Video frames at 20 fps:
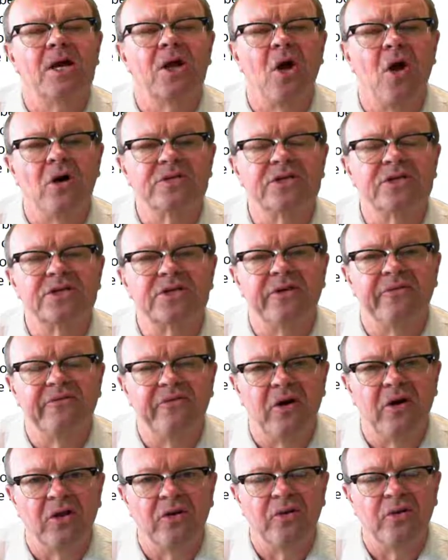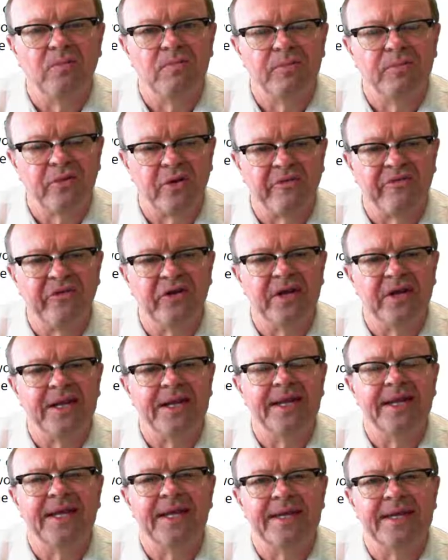Cost, volume, profit
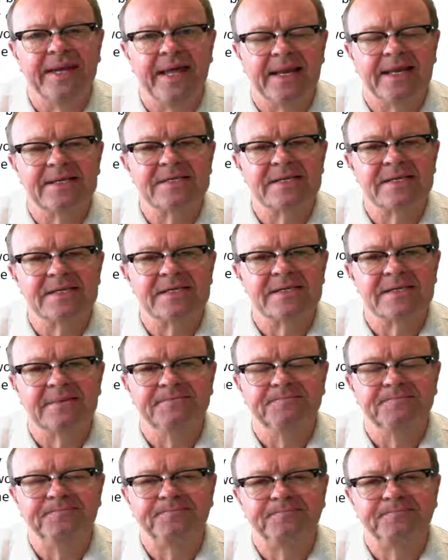analysis.